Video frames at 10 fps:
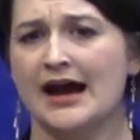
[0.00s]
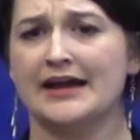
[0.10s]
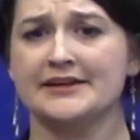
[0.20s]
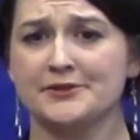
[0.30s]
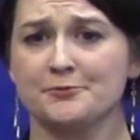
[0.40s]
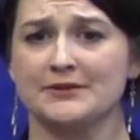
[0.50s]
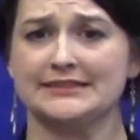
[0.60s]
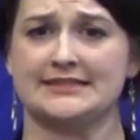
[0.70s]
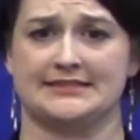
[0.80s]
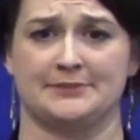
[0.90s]
Another
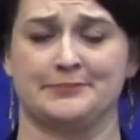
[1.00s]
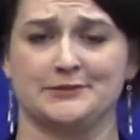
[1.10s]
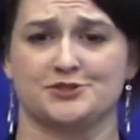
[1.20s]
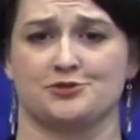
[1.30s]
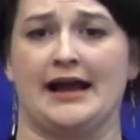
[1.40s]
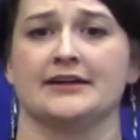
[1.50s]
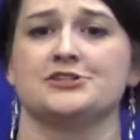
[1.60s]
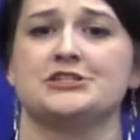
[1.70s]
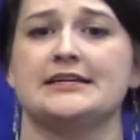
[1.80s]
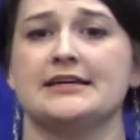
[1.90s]
really simple
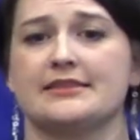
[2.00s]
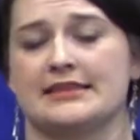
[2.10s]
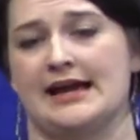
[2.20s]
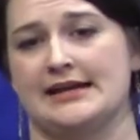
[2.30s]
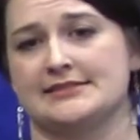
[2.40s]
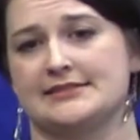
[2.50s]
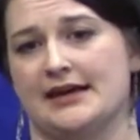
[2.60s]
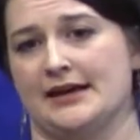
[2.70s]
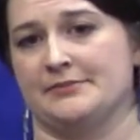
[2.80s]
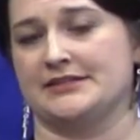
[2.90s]
strategy that
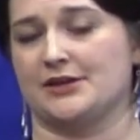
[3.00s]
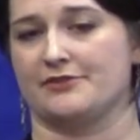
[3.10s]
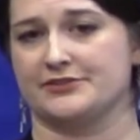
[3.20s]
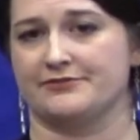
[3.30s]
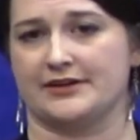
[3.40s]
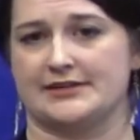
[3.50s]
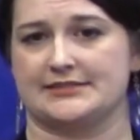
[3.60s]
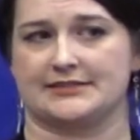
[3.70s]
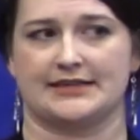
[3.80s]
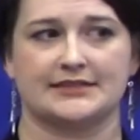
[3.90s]
is often very
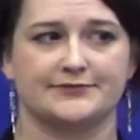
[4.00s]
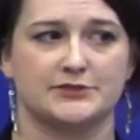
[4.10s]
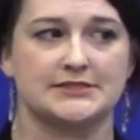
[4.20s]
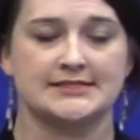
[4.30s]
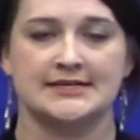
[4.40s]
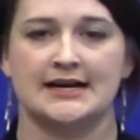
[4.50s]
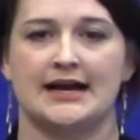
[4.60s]
successful